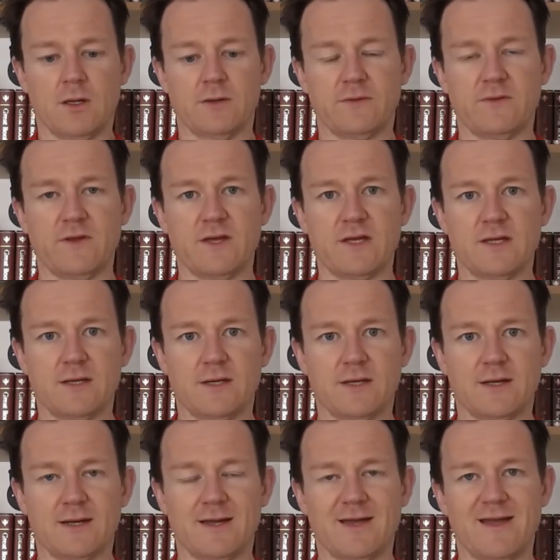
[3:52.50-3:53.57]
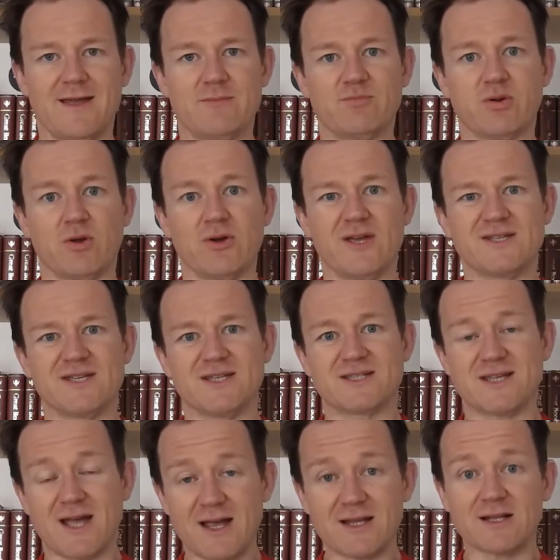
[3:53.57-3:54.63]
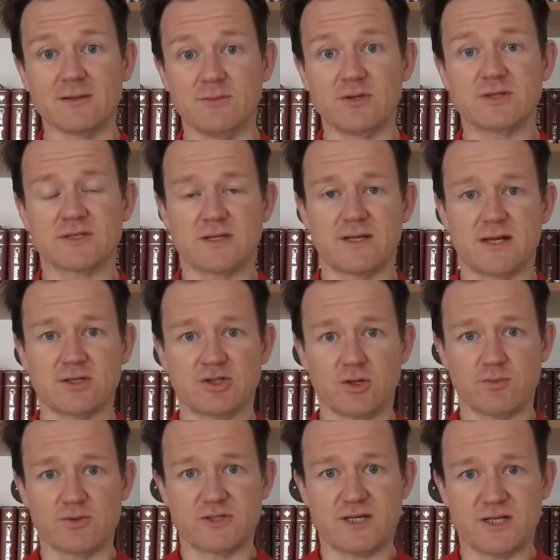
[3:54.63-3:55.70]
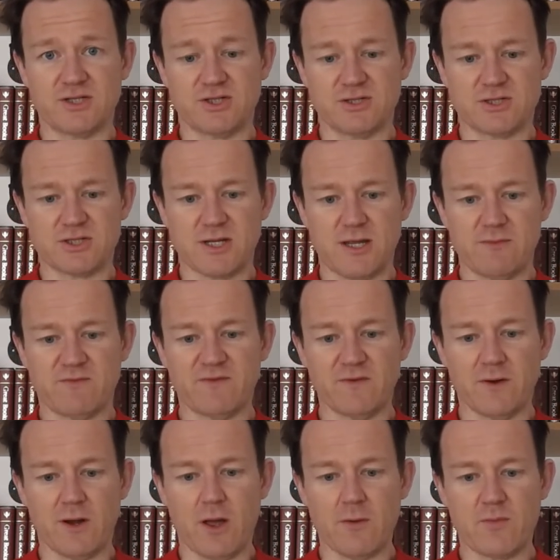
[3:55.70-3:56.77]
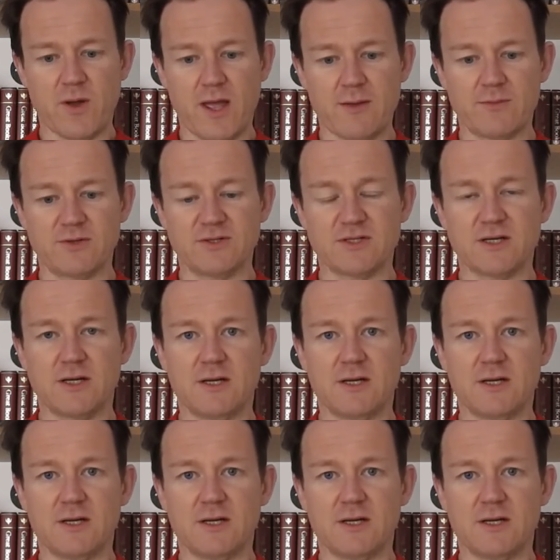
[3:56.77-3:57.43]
The employees' entitlement to that job retention scheme furlough payment